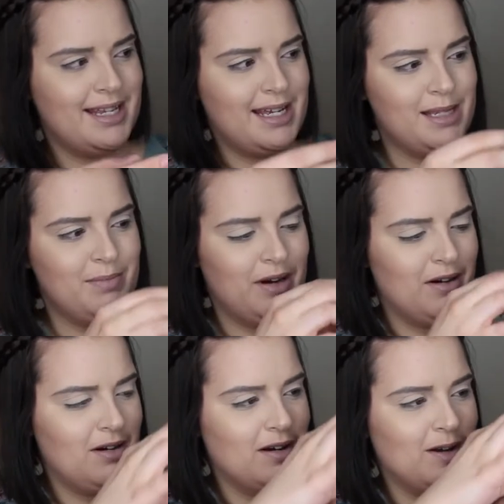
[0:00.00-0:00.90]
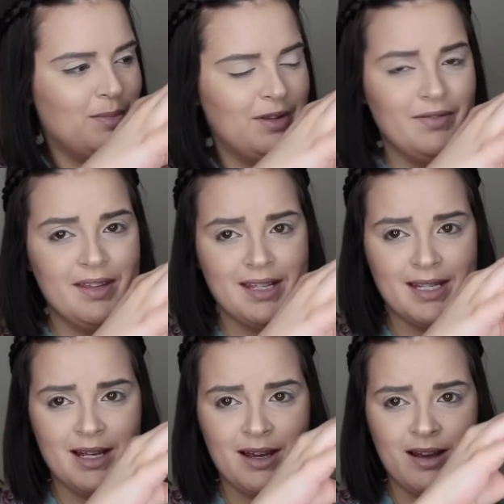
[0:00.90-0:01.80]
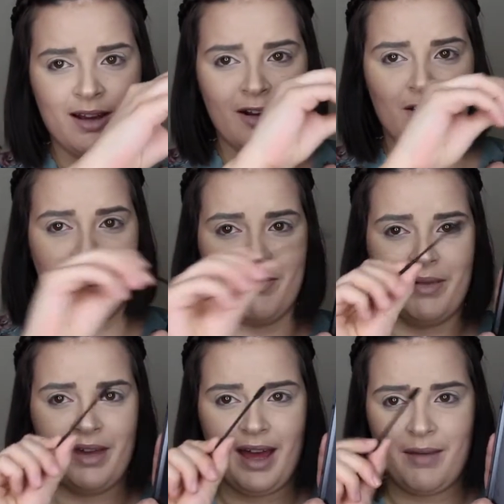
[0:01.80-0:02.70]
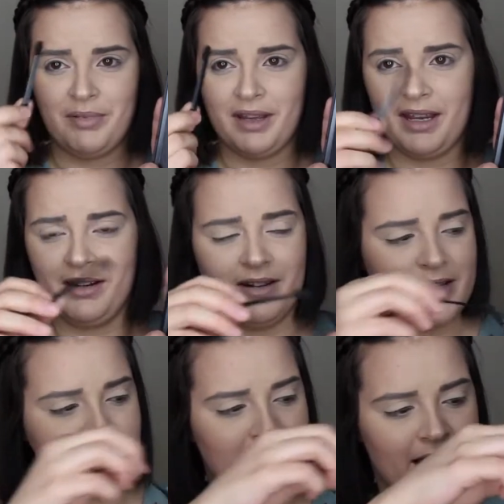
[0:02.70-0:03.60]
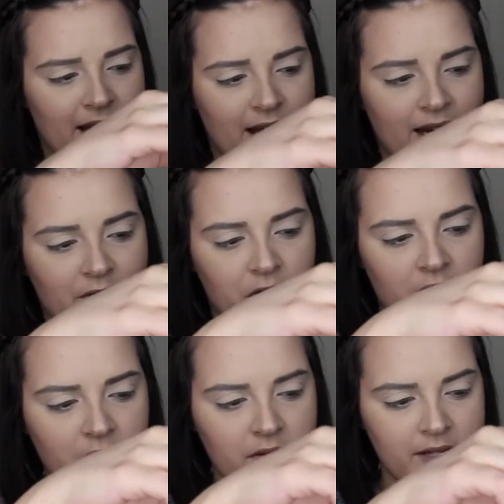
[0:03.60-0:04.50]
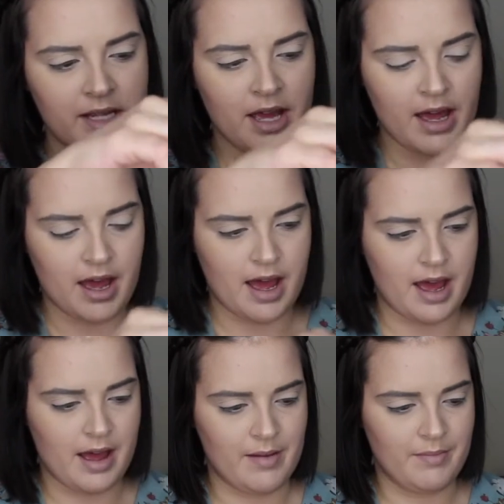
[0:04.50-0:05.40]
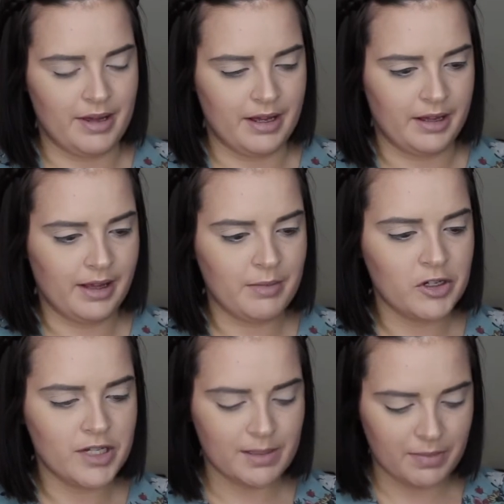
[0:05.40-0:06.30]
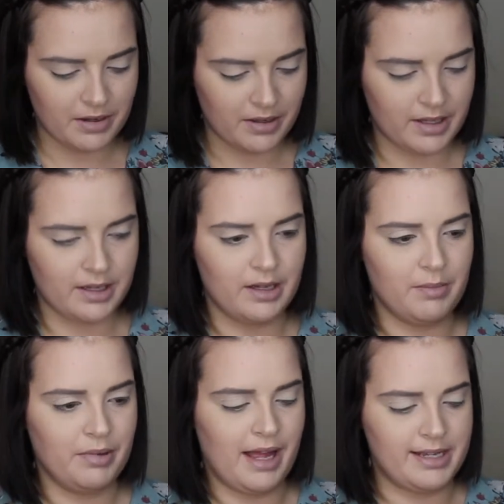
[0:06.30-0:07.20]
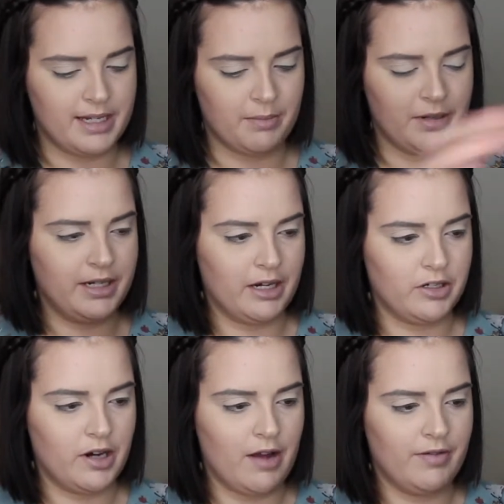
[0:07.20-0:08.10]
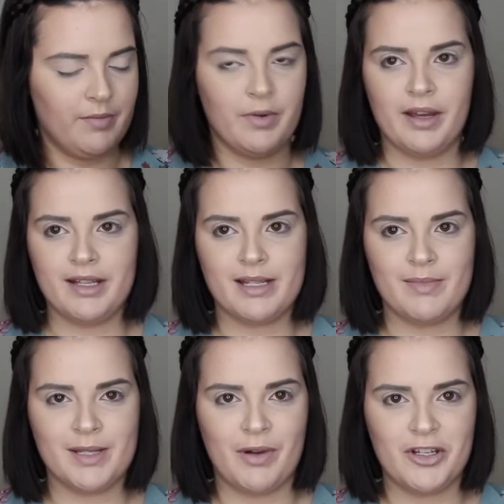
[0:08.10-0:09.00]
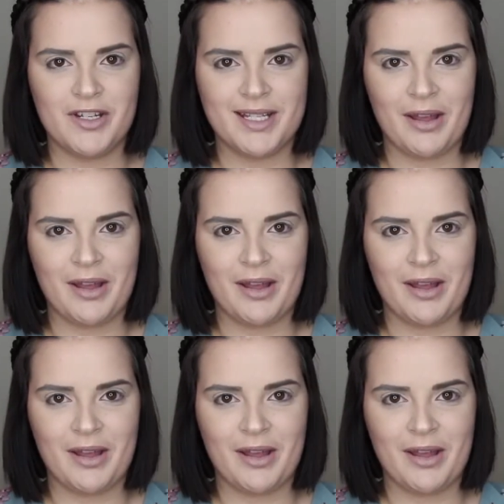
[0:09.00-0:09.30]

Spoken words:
sized mirror and a couple of these crappy applicators that I never use. But let me just peel the plastic protector off and we'll get some swatches